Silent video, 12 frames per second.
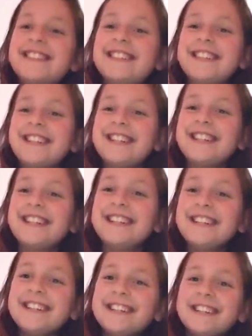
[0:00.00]

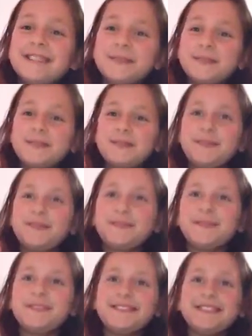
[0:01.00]

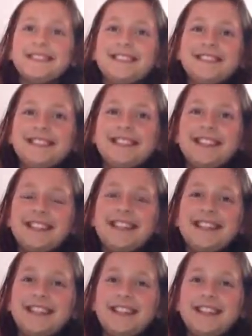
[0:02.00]

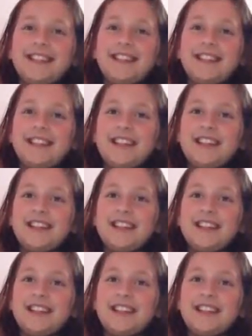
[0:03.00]

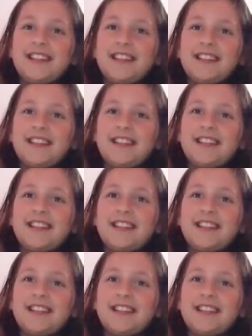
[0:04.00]
(silence)